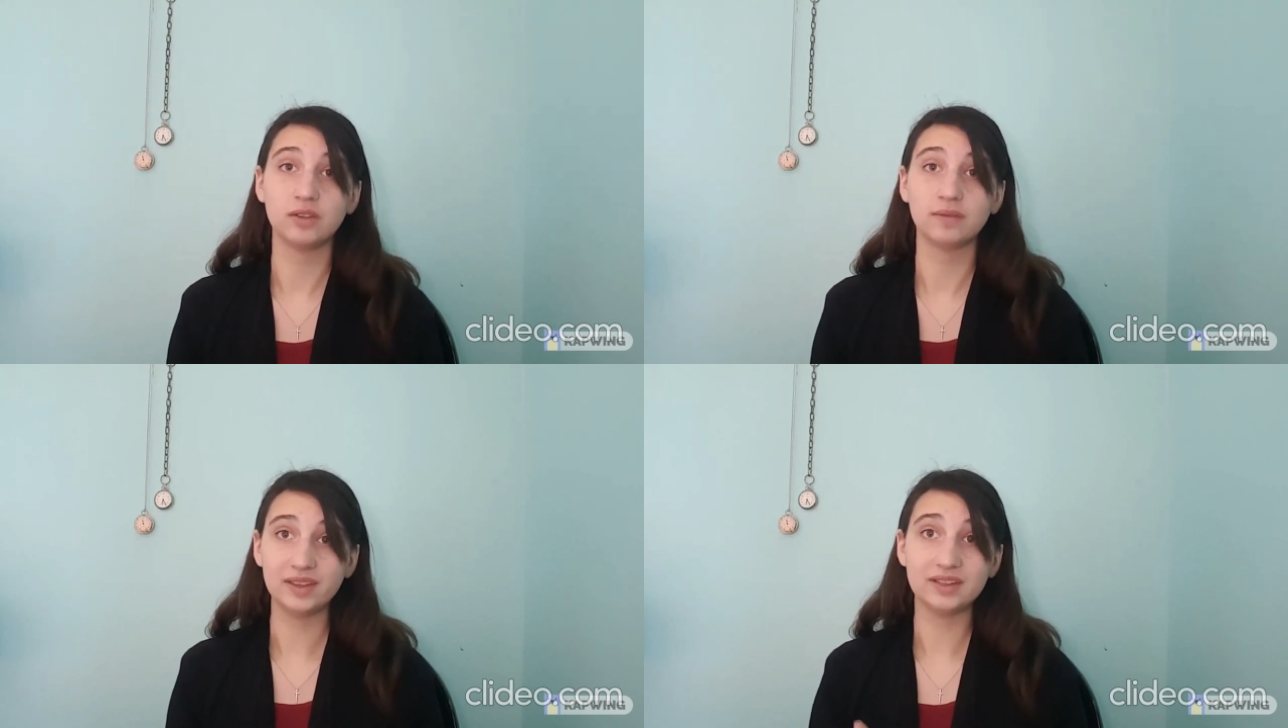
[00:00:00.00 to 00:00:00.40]

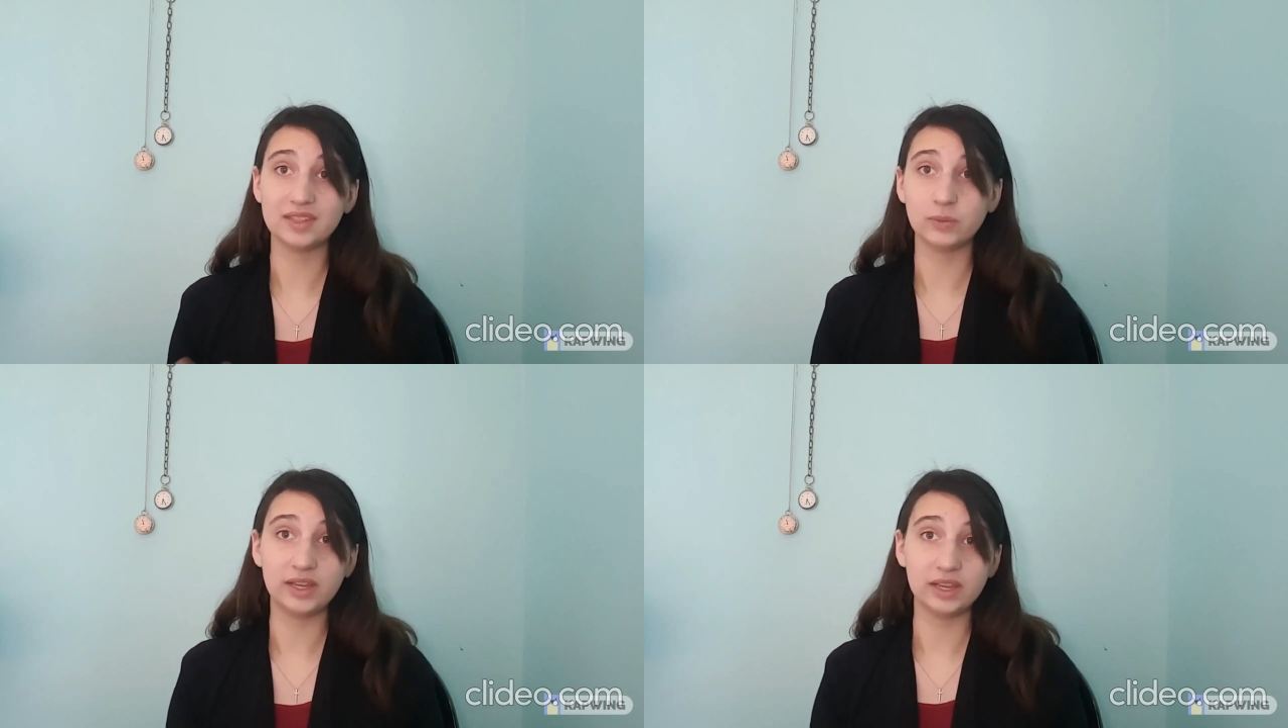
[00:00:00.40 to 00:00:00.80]
The things
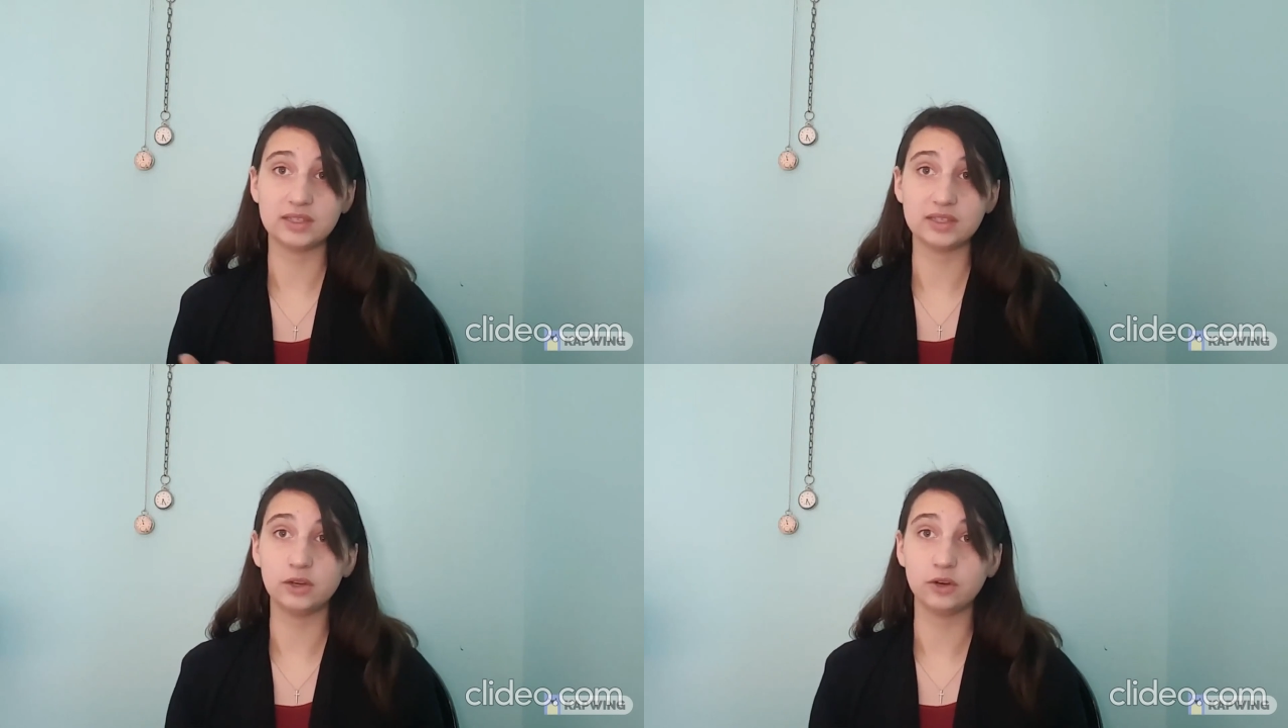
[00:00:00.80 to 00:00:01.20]
that we
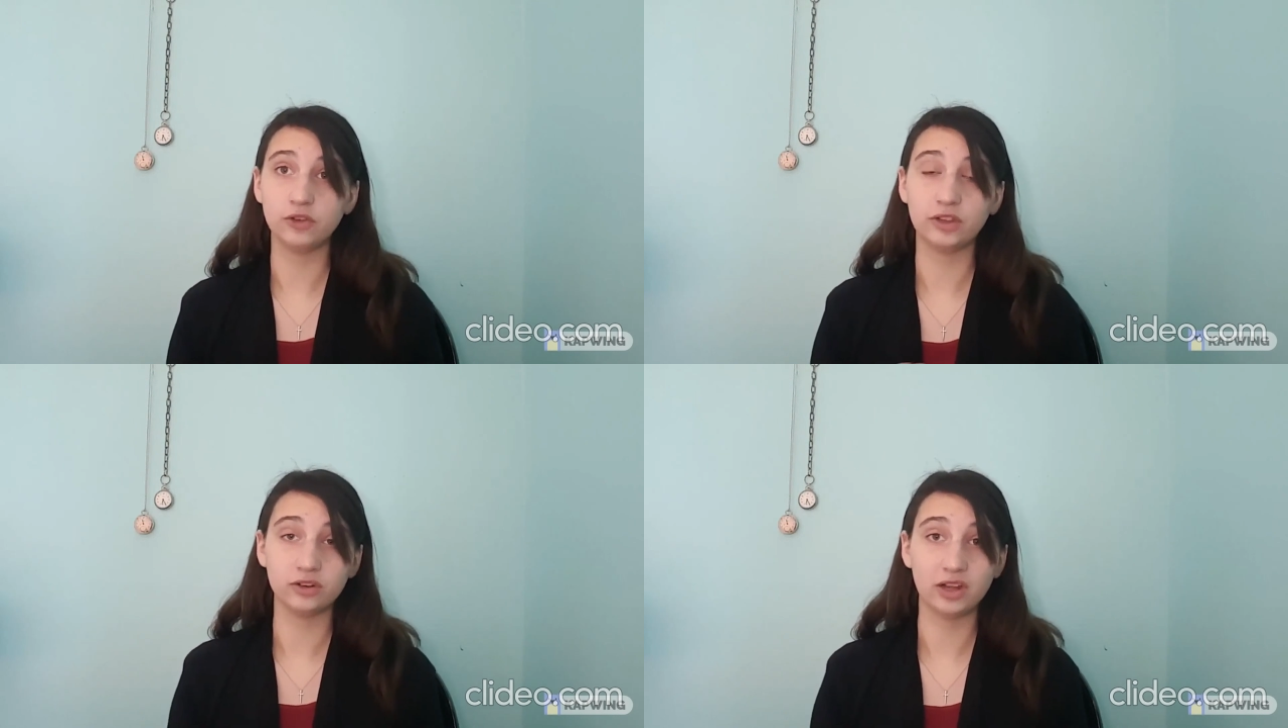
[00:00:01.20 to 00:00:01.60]
can't see or
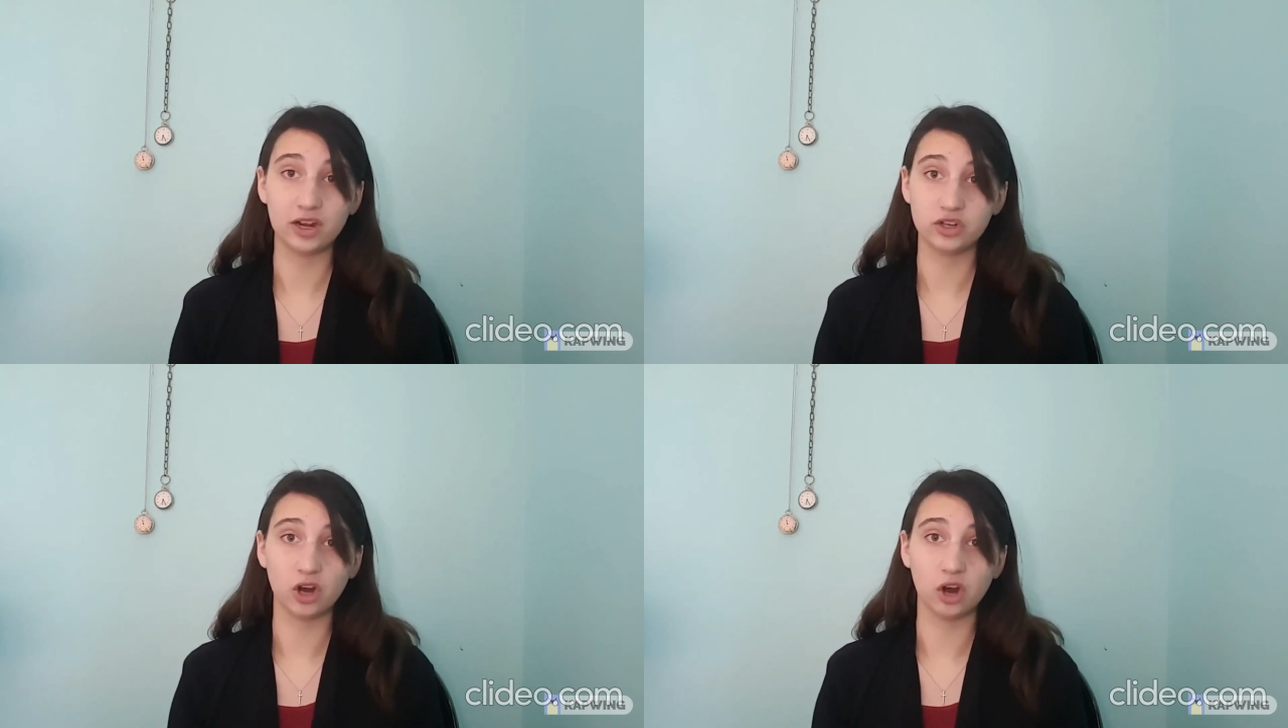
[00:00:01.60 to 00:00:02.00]
feel or
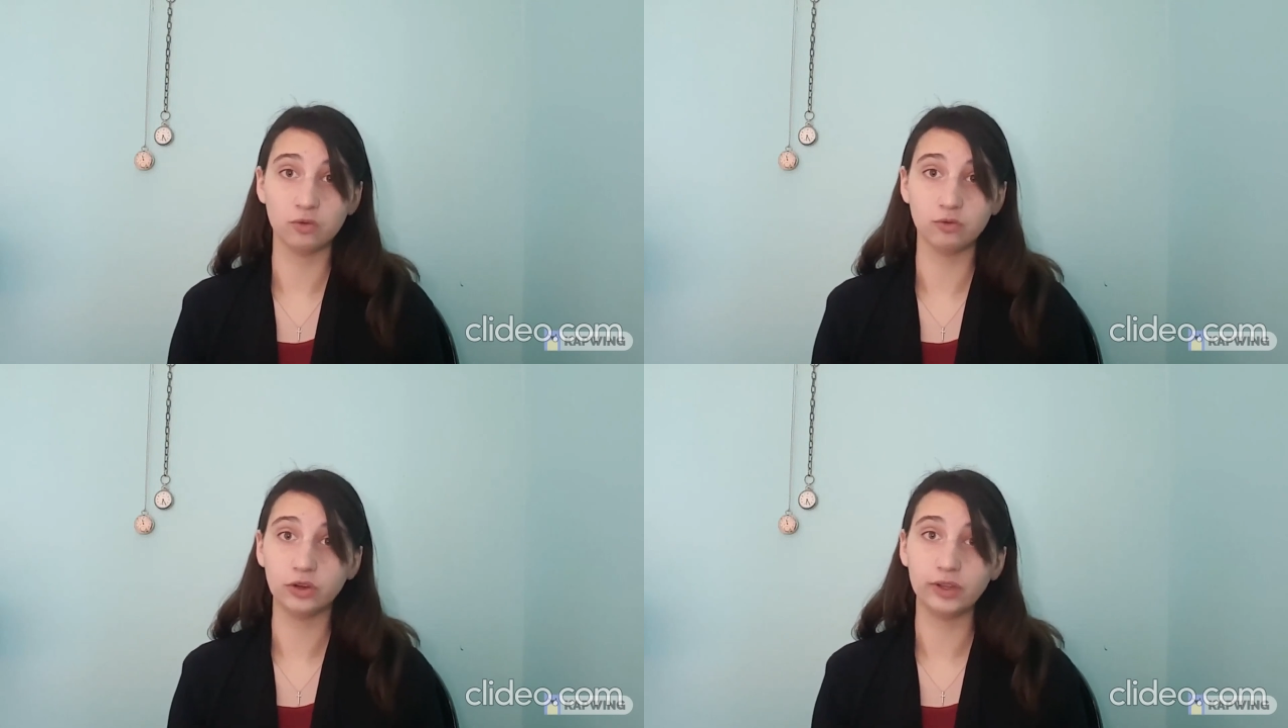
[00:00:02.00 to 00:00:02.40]
touch
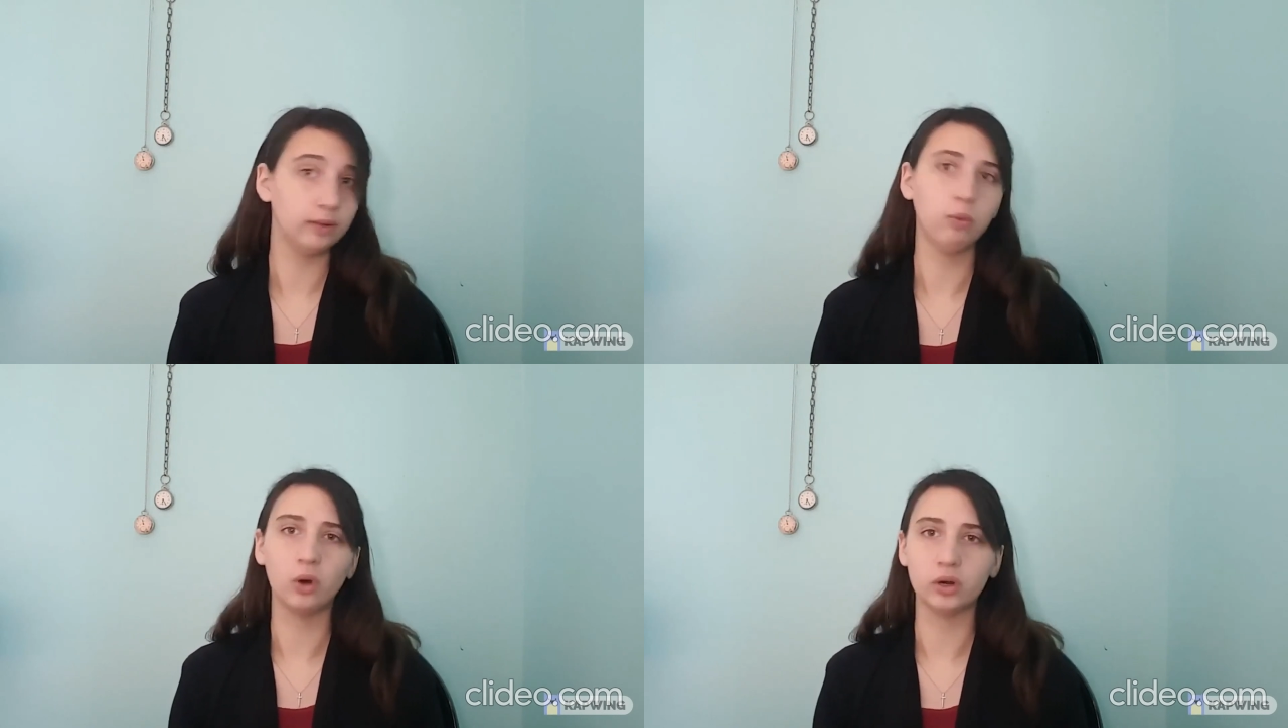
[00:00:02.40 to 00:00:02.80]
are really
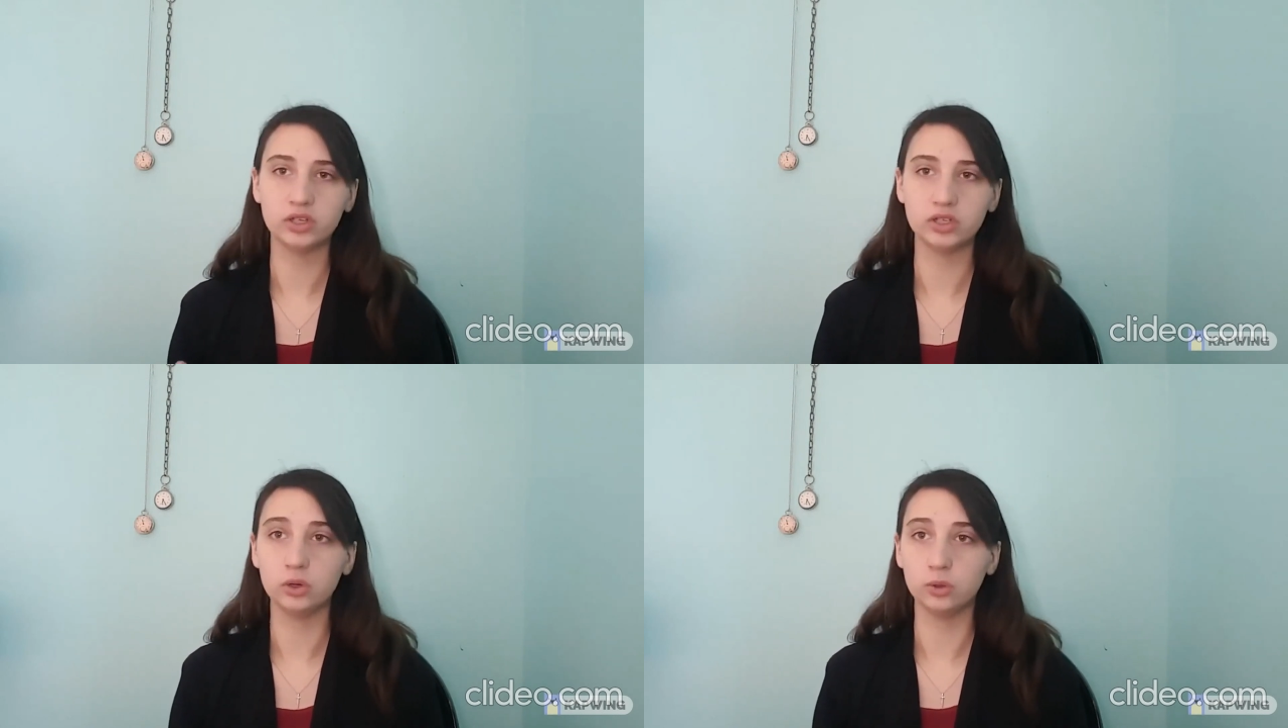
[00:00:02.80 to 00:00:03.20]

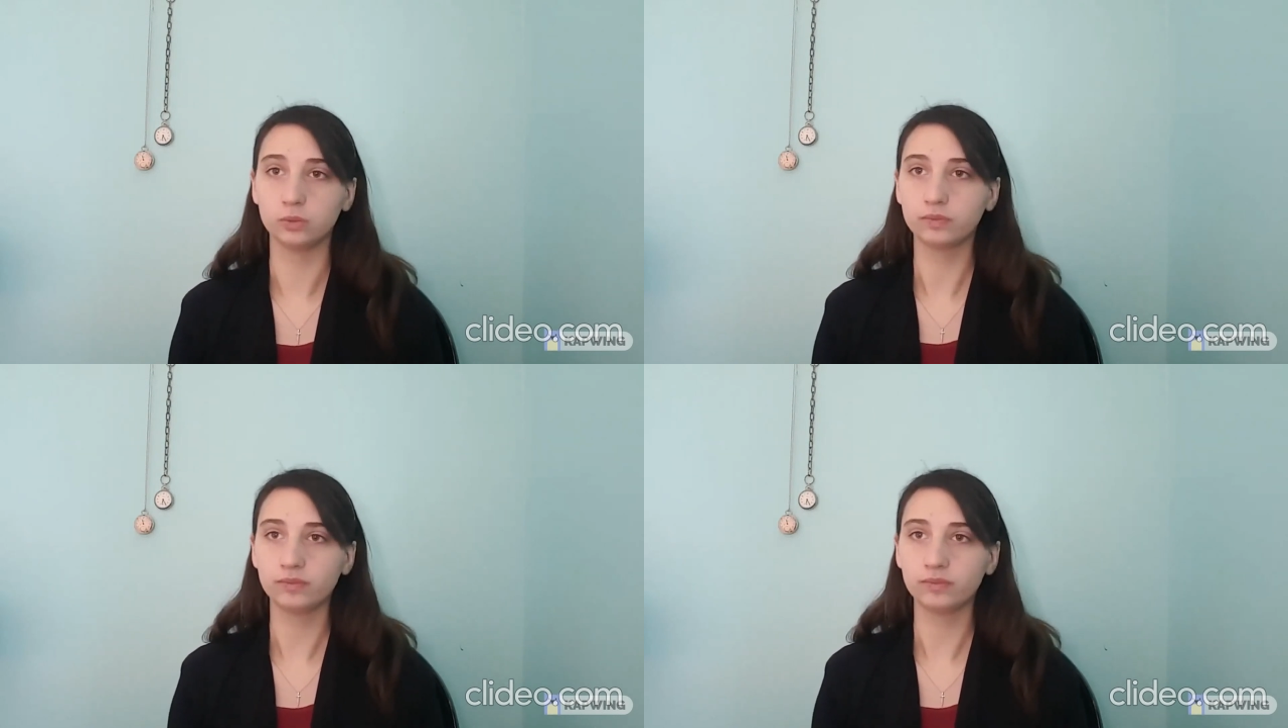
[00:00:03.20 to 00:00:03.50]
important too.